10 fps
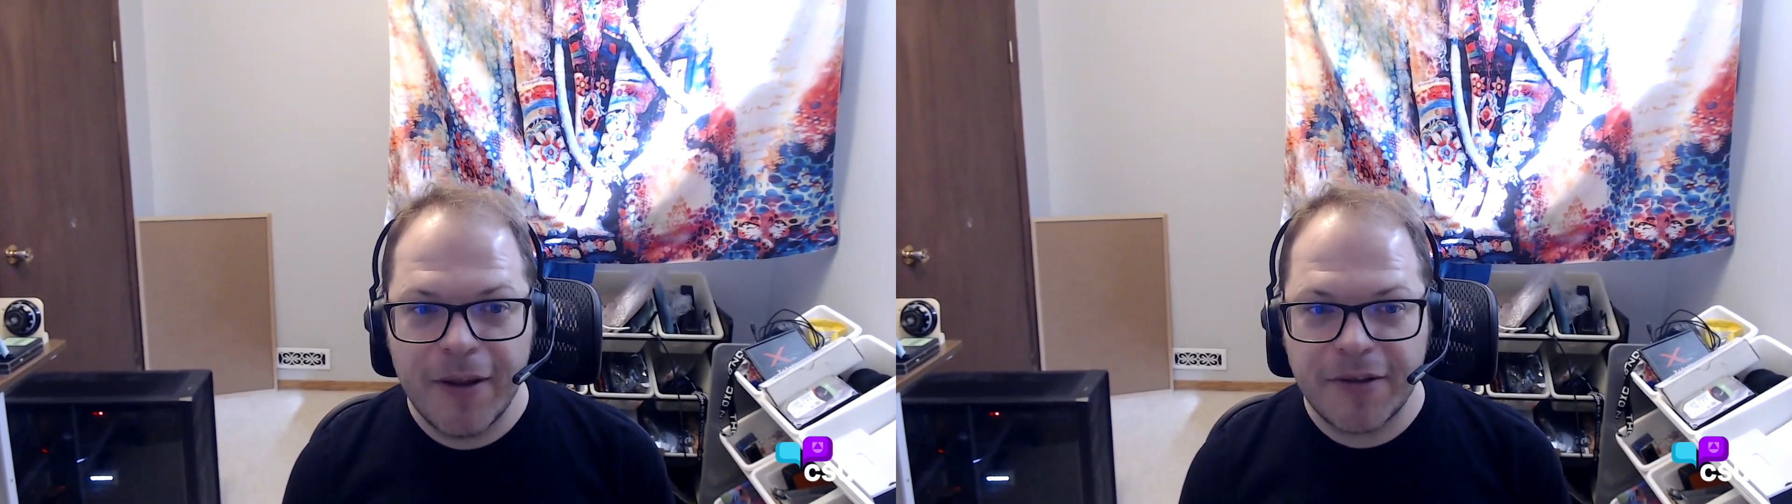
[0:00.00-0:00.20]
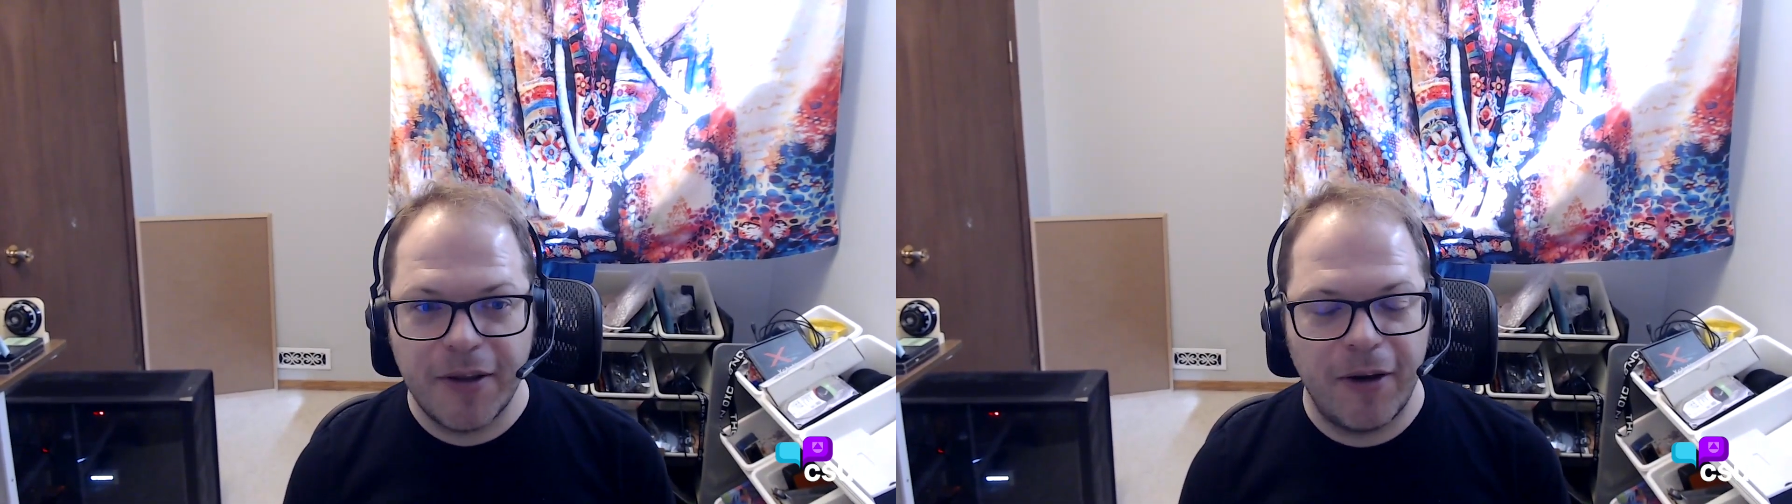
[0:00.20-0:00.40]

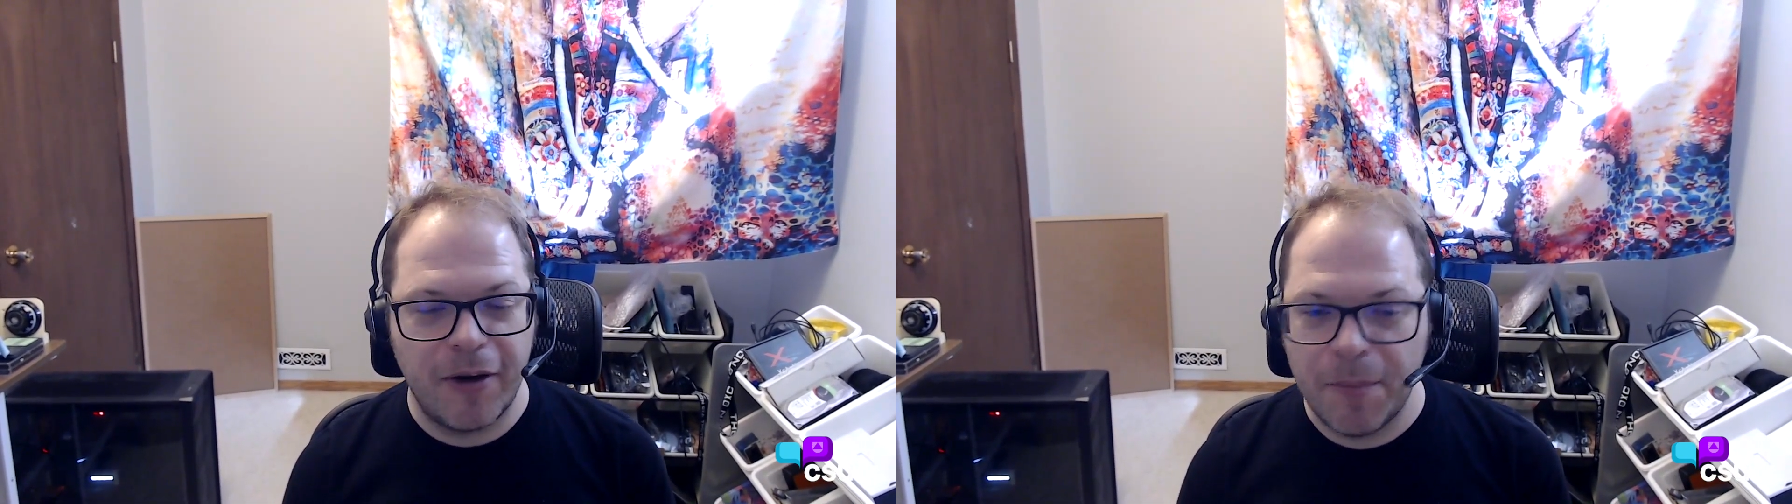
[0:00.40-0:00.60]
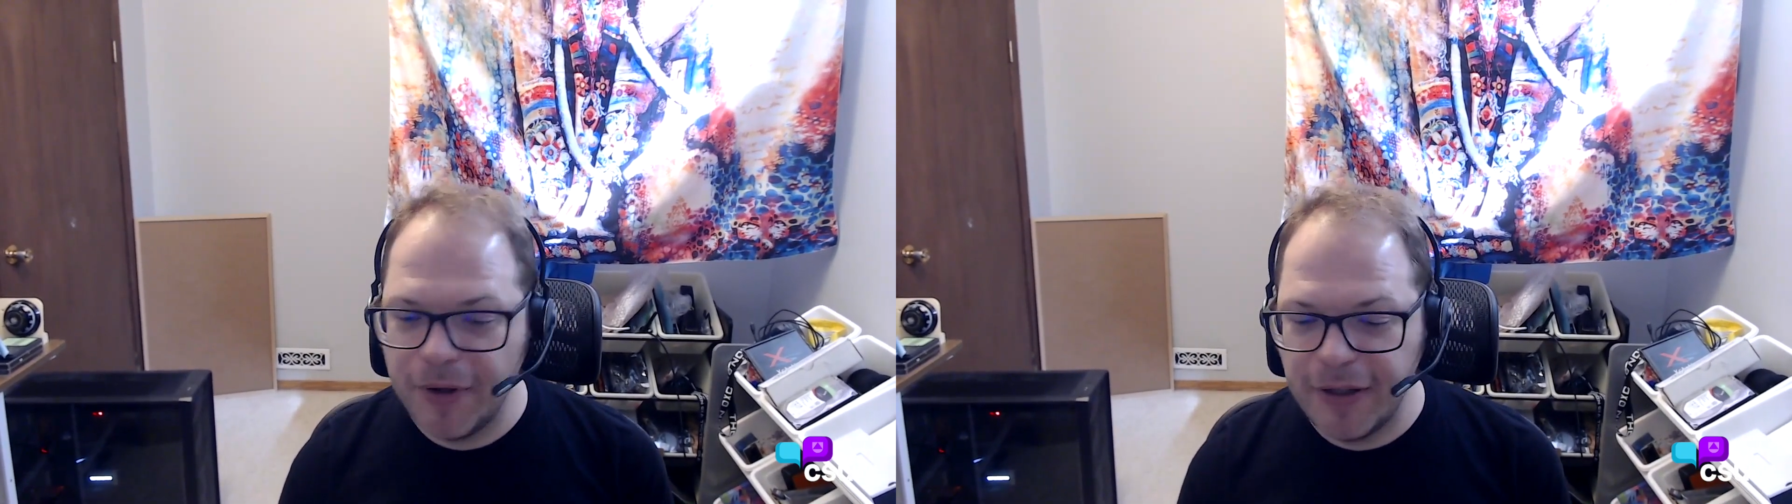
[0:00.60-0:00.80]
So they're
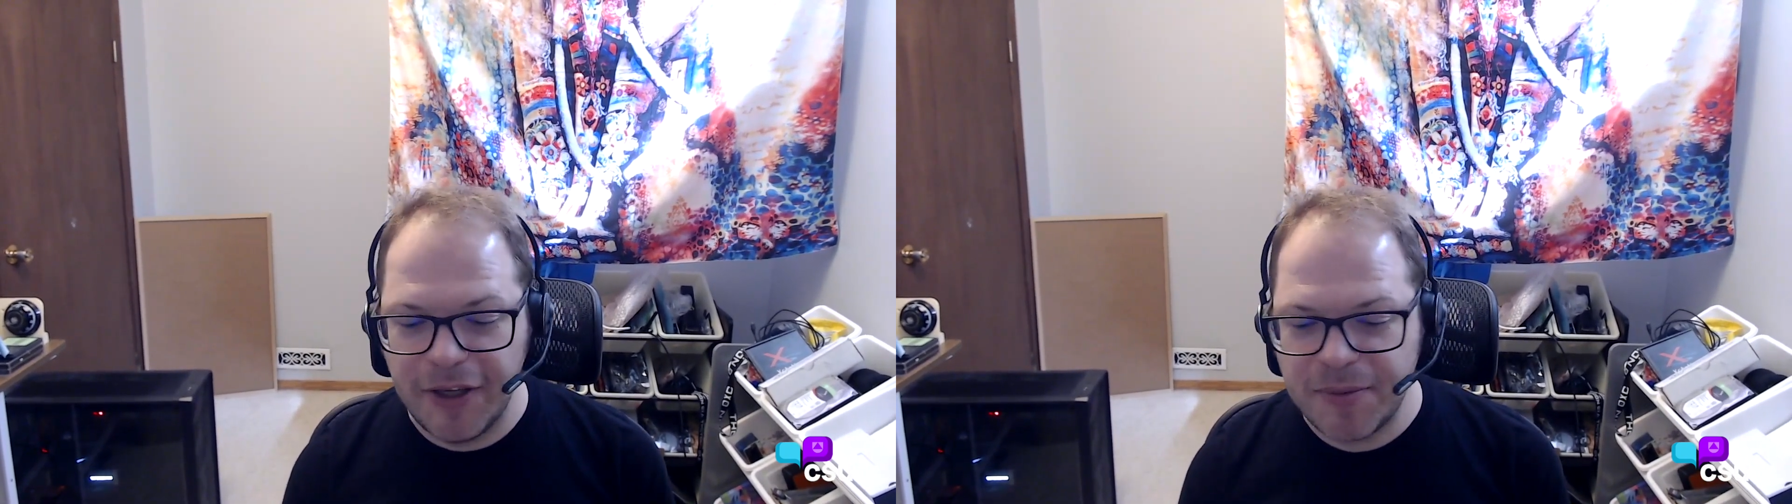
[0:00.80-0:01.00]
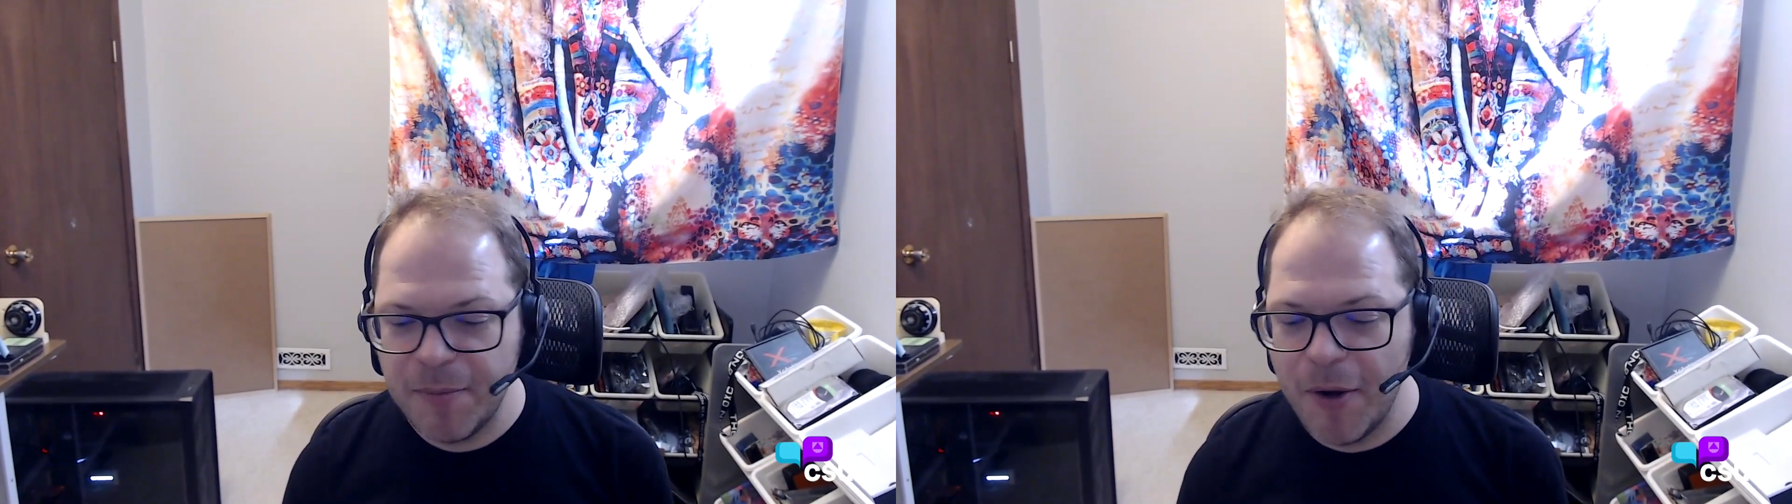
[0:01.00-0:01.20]

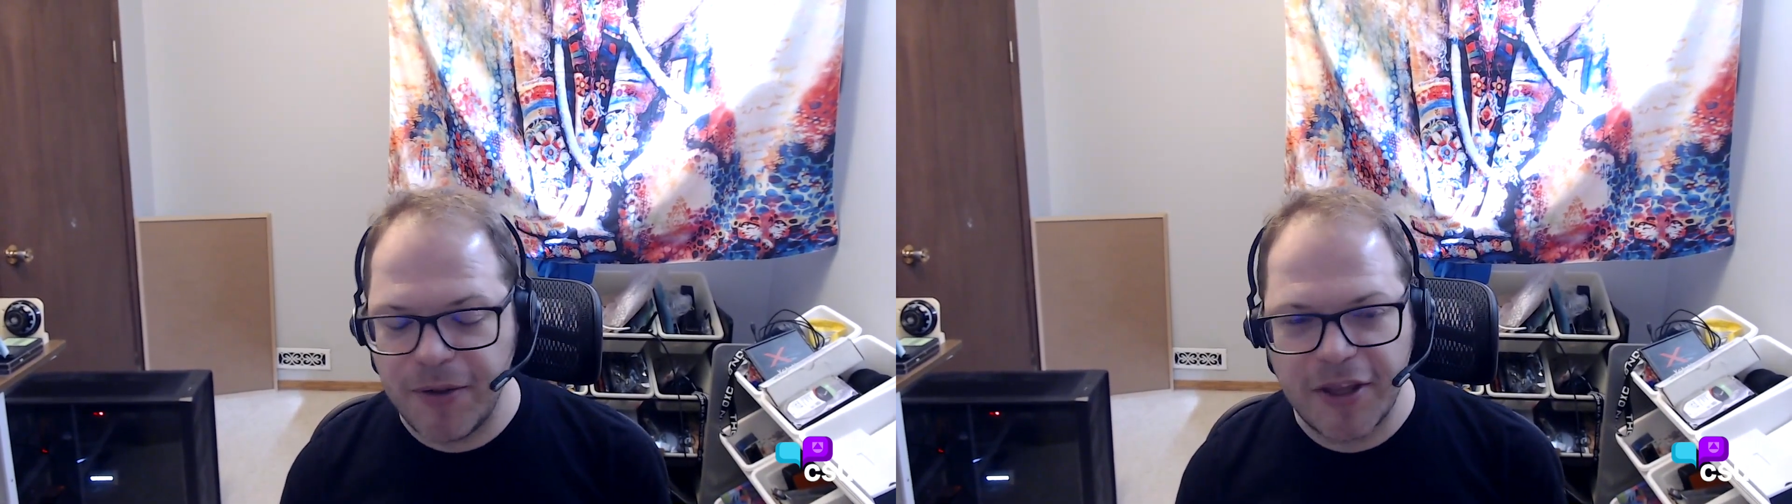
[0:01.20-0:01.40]
completely smooth.